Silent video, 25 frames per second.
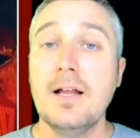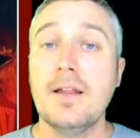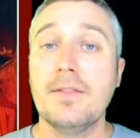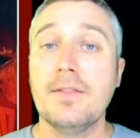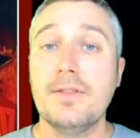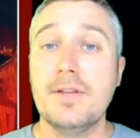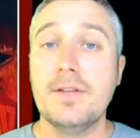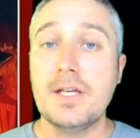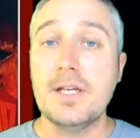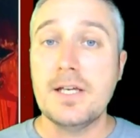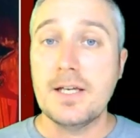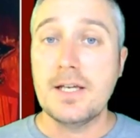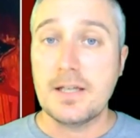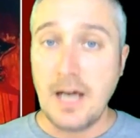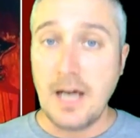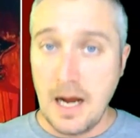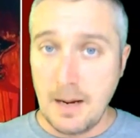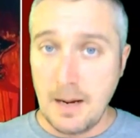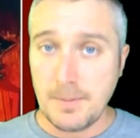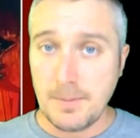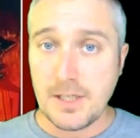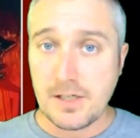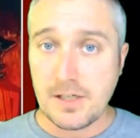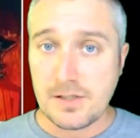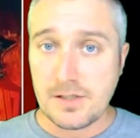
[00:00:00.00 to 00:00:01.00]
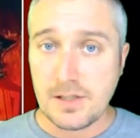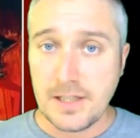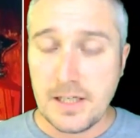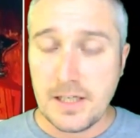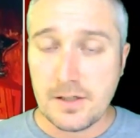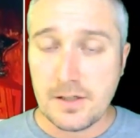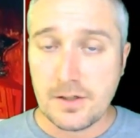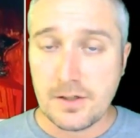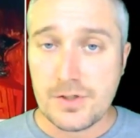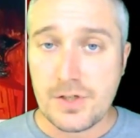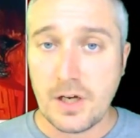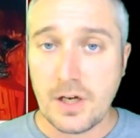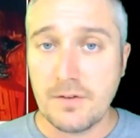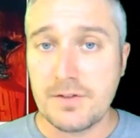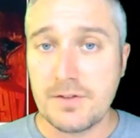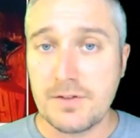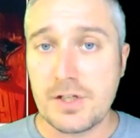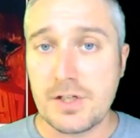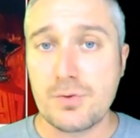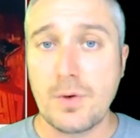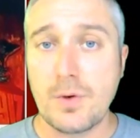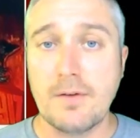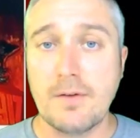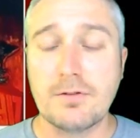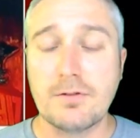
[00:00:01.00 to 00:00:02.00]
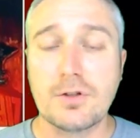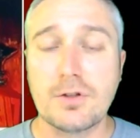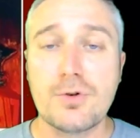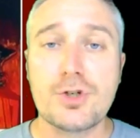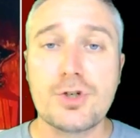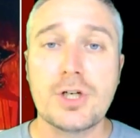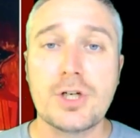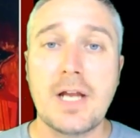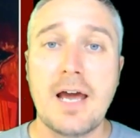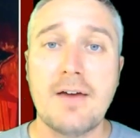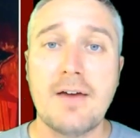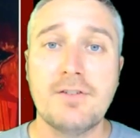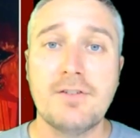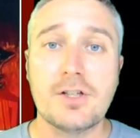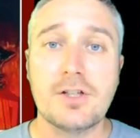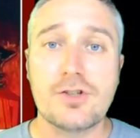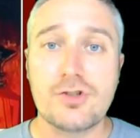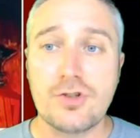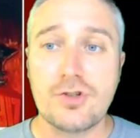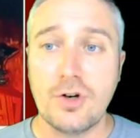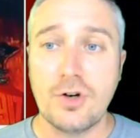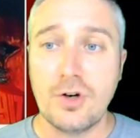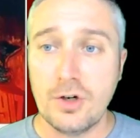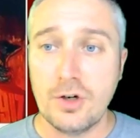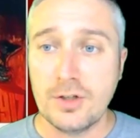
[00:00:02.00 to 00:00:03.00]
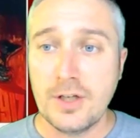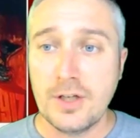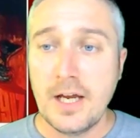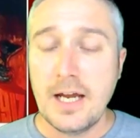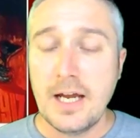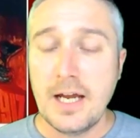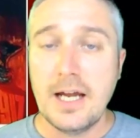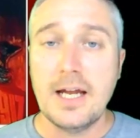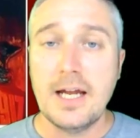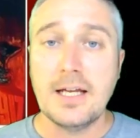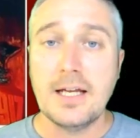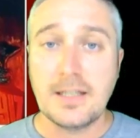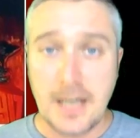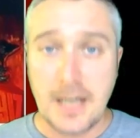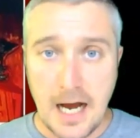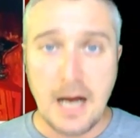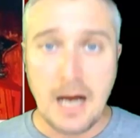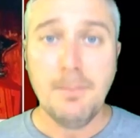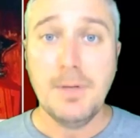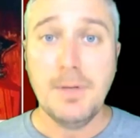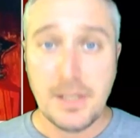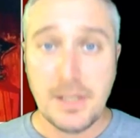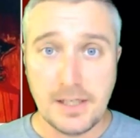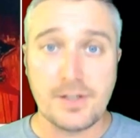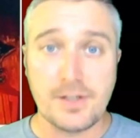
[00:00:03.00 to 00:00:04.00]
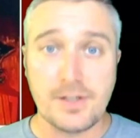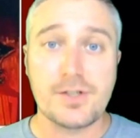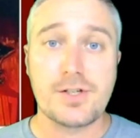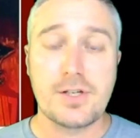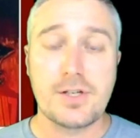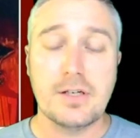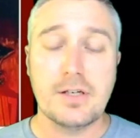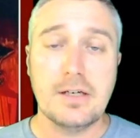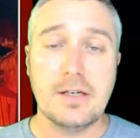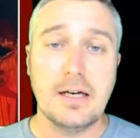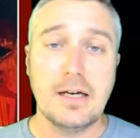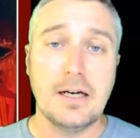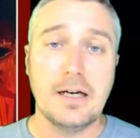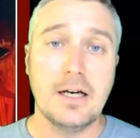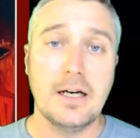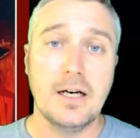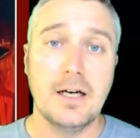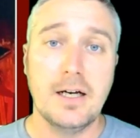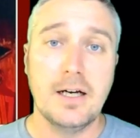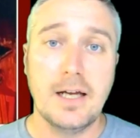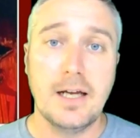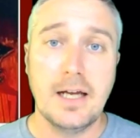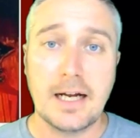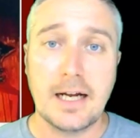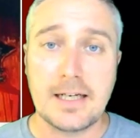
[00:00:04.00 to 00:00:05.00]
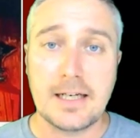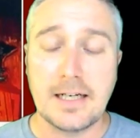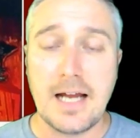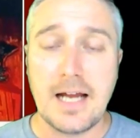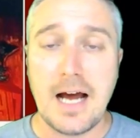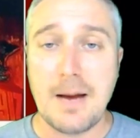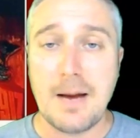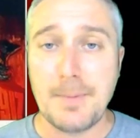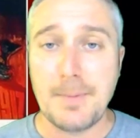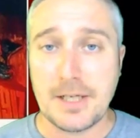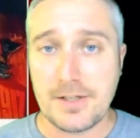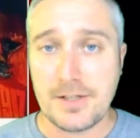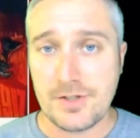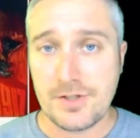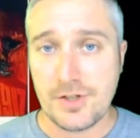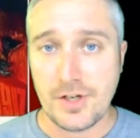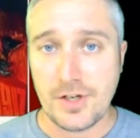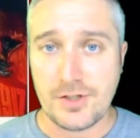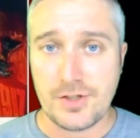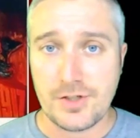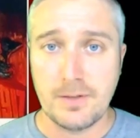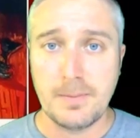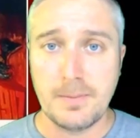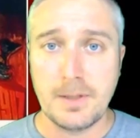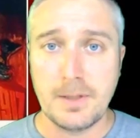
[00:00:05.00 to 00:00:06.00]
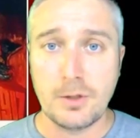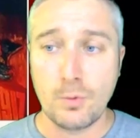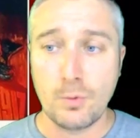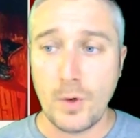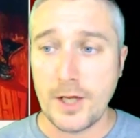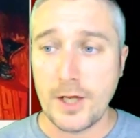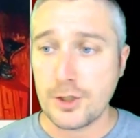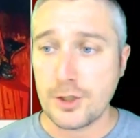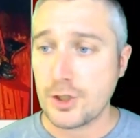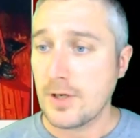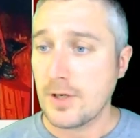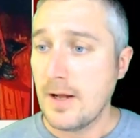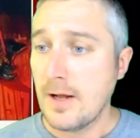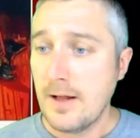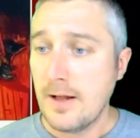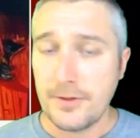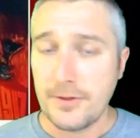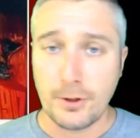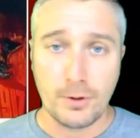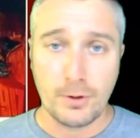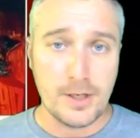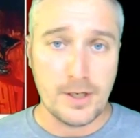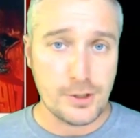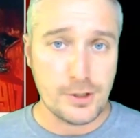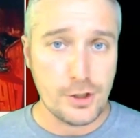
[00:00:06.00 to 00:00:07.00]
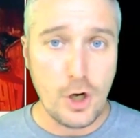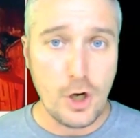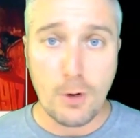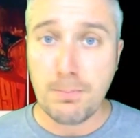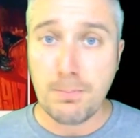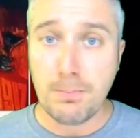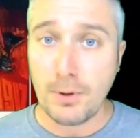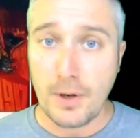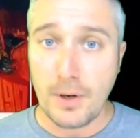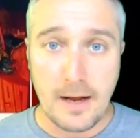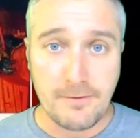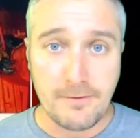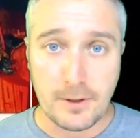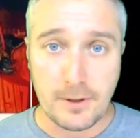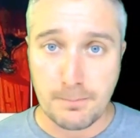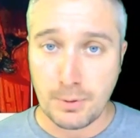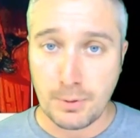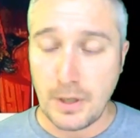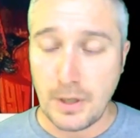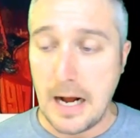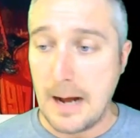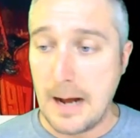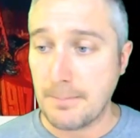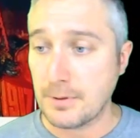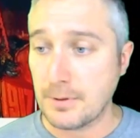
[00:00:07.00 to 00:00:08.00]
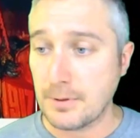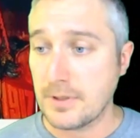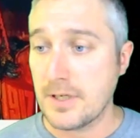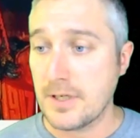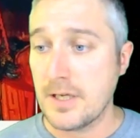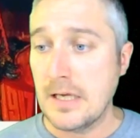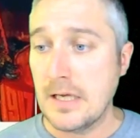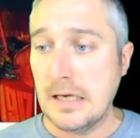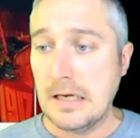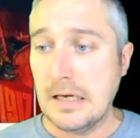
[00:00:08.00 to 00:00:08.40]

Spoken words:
the communist leaders of this revolution have installed a communist economic system in which there is no private property.